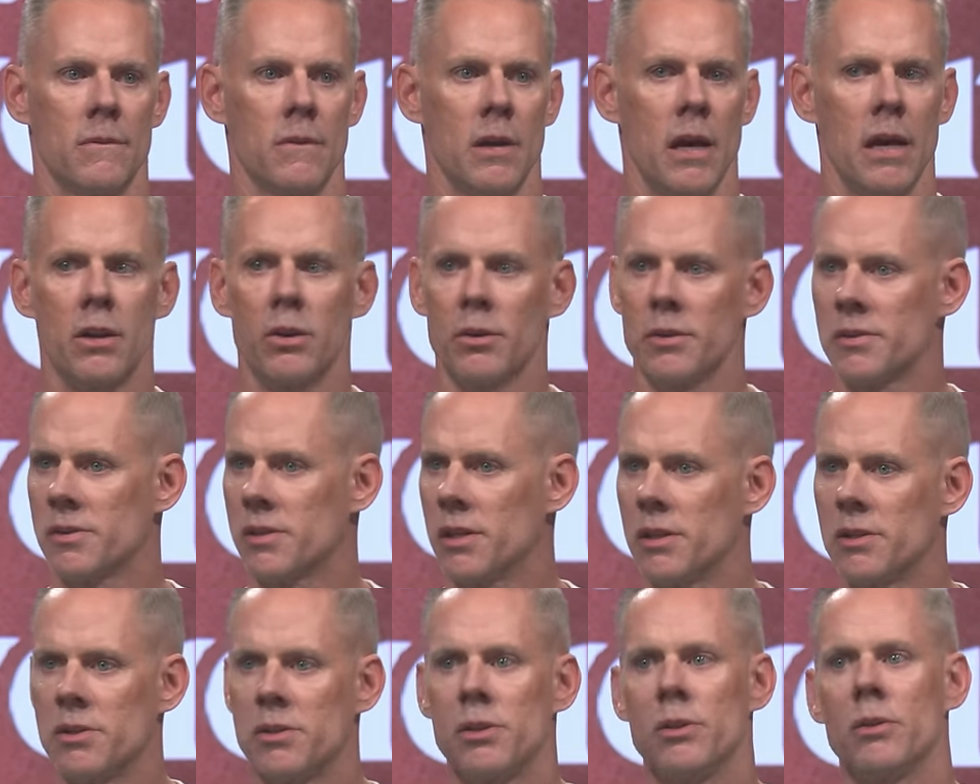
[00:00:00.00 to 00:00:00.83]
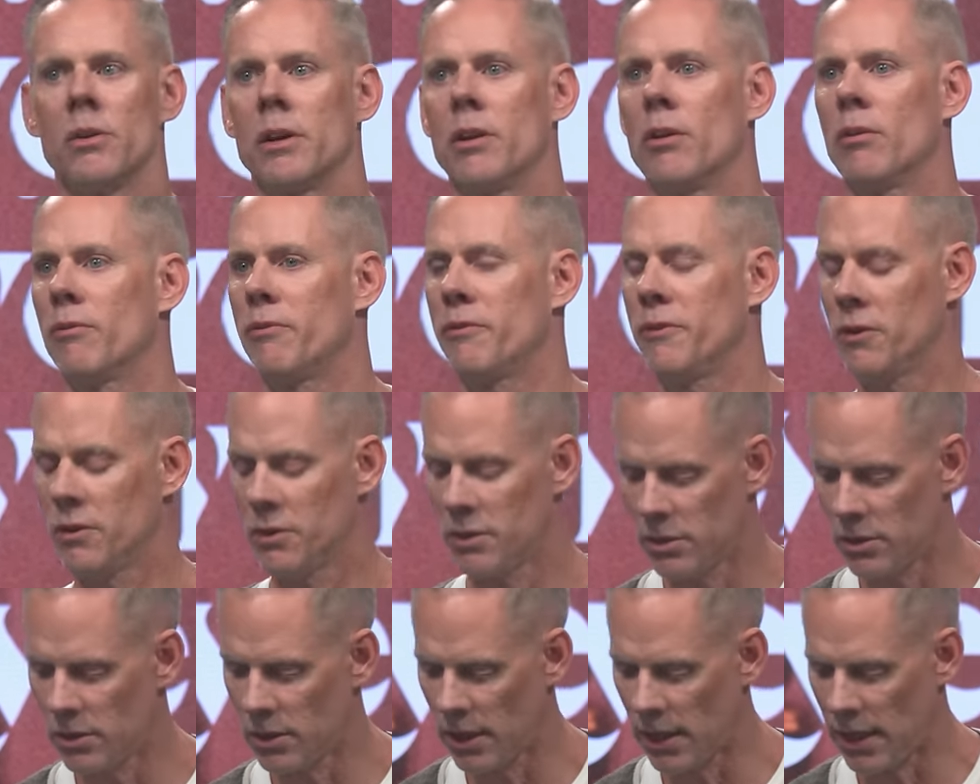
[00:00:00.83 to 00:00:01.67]
I don't sense you. I don't feel
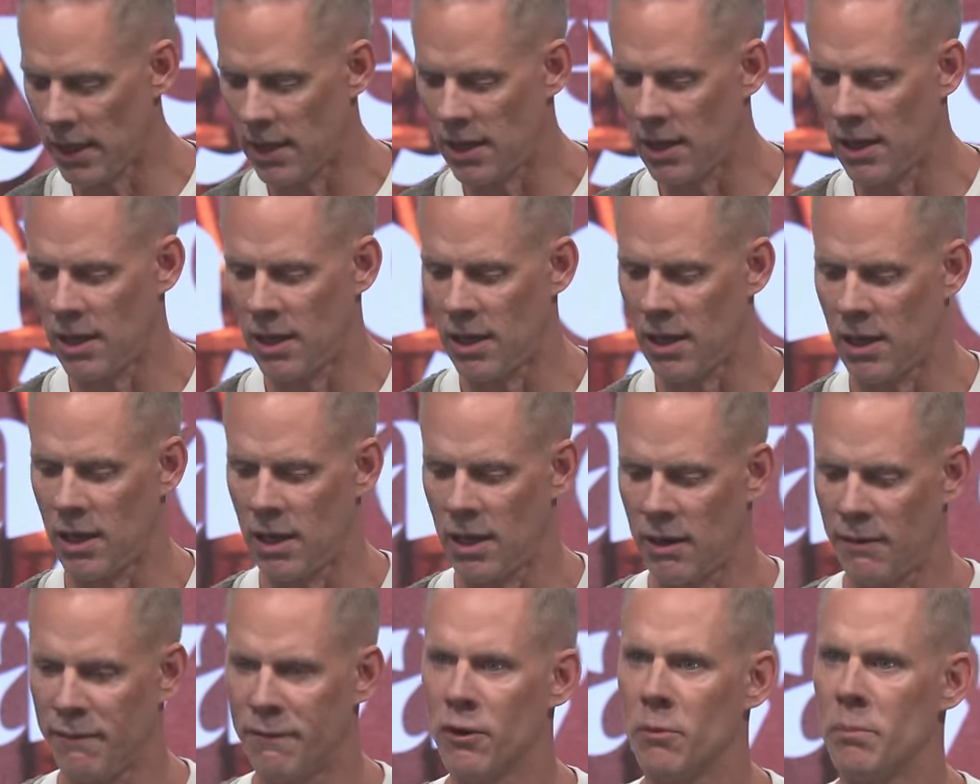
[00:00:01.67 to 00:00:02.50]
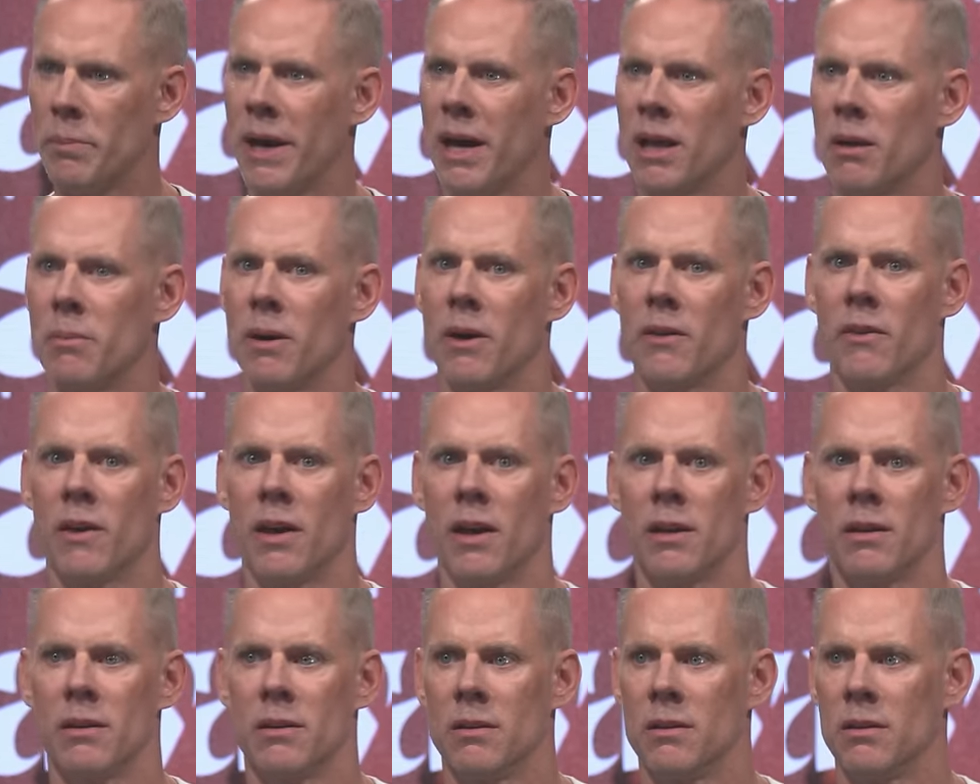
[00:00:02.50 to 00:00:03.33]
you. And, and, and I feel bad about
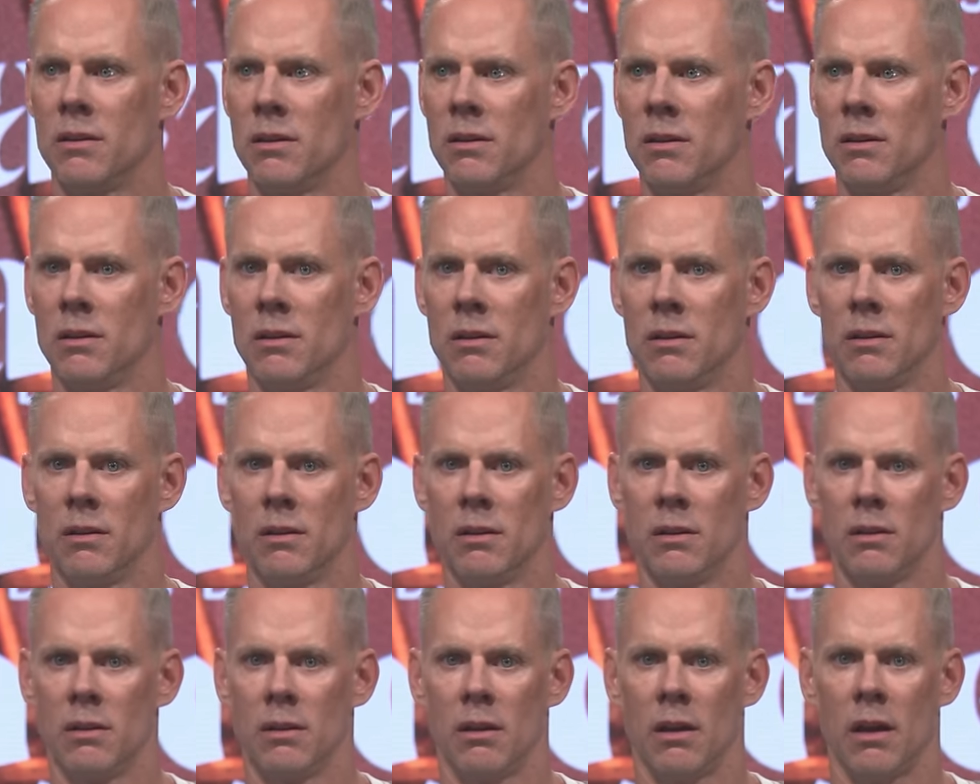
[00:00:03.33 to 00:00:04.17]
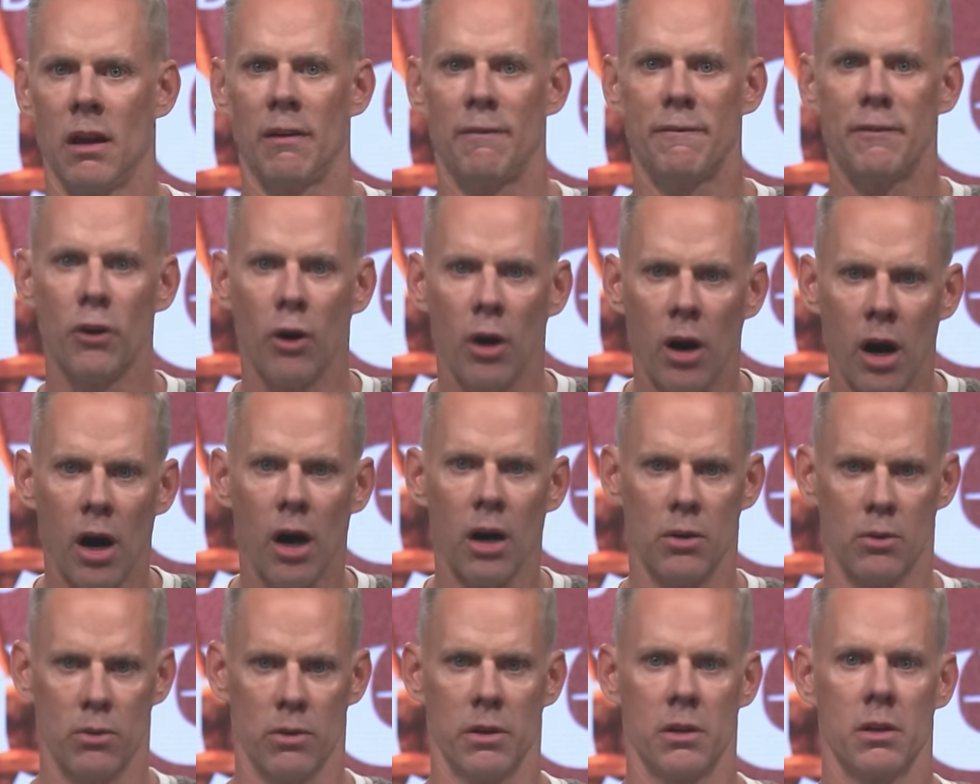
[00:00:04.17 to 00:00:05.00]
that. I feel
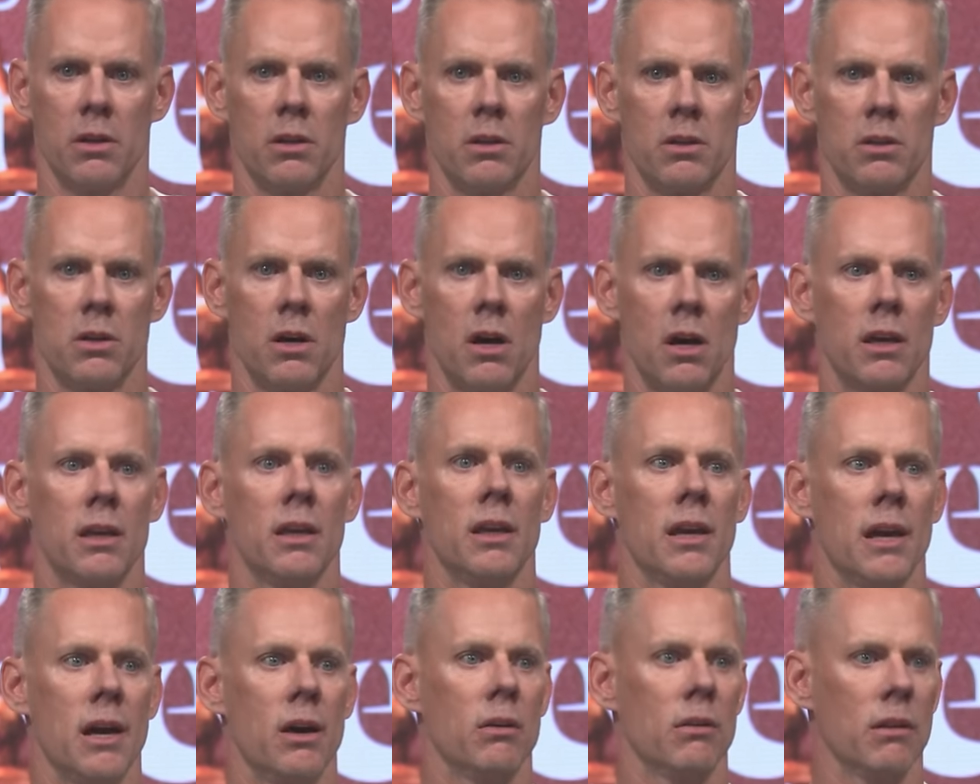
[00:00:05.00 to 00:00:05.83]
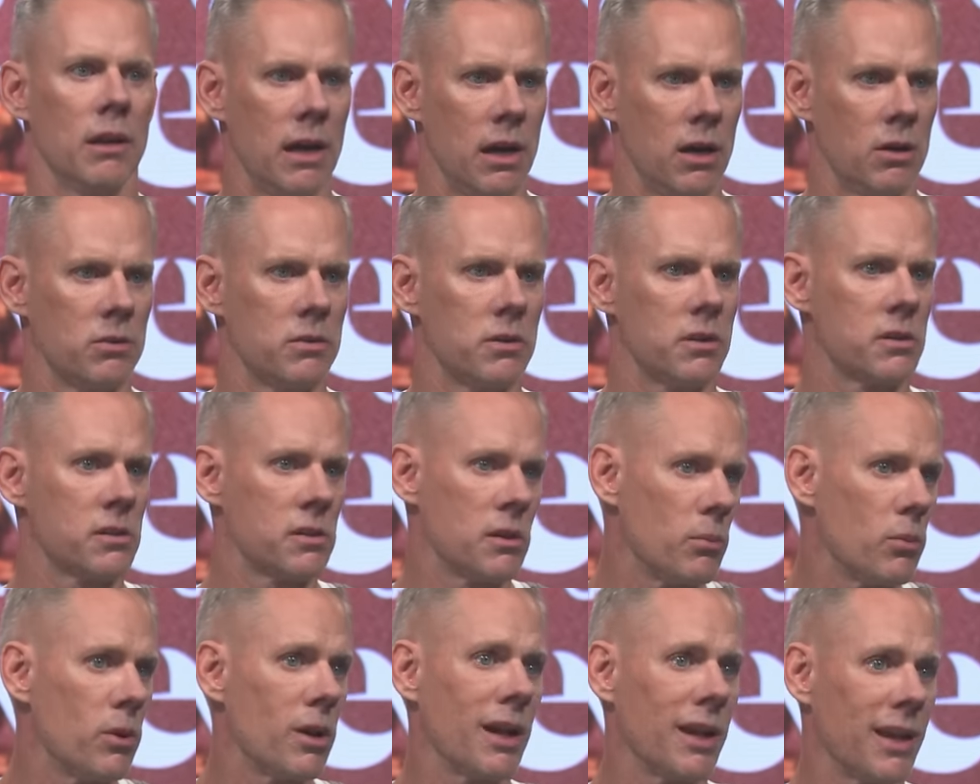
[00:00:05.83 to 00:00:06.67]
awkward talking out loud to
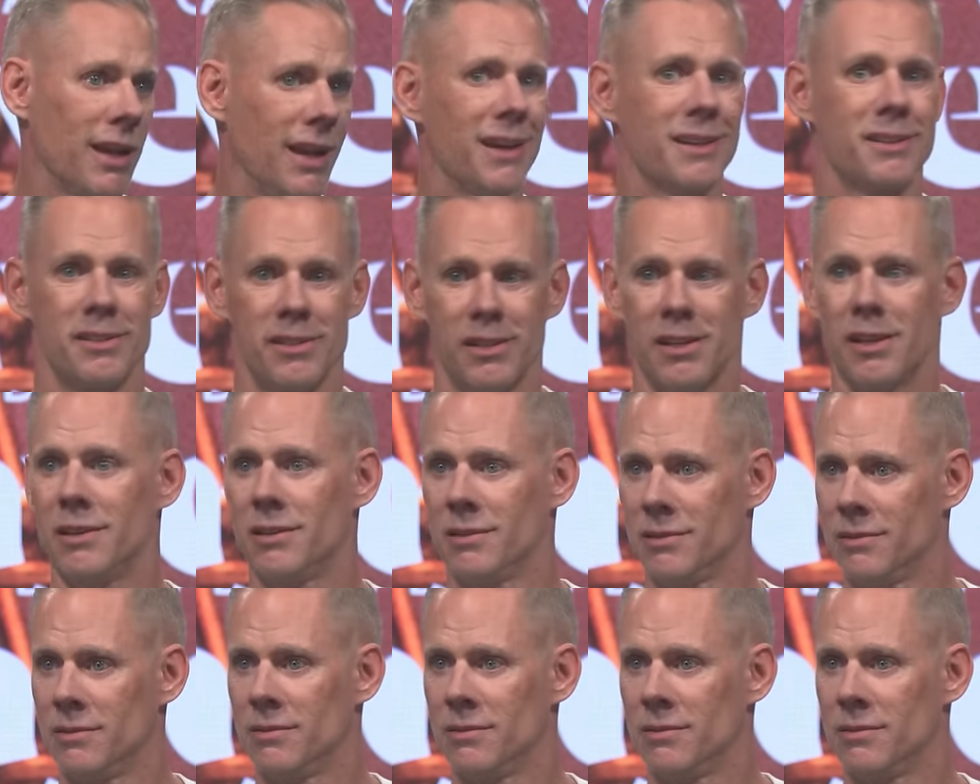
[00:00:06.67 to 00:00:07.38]
someone I can't see.